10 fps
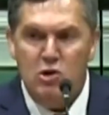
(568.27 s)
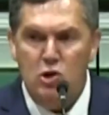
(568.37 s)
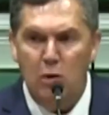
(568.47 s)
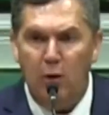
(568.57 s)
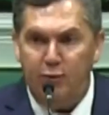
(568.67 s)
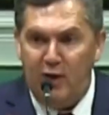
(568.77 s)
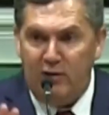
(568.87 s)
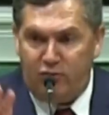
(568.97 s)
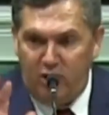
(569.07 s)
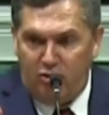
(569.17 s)
you will
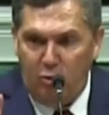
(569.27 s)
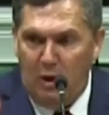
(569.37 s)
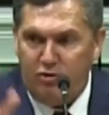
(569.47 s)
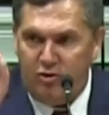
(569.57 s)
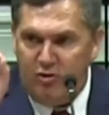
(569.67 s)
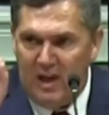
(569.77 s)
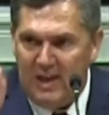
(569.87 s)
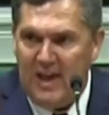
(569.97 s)
face situations that